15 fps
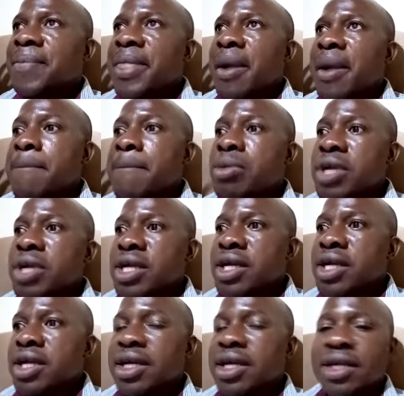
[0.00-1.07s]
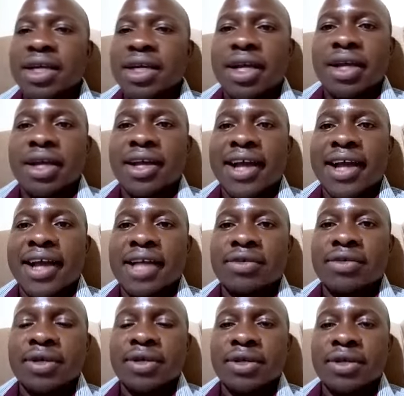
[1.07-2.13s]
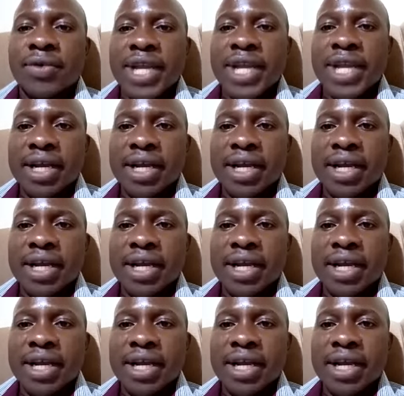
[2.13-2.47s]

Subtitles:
pulling a cart without a wheel.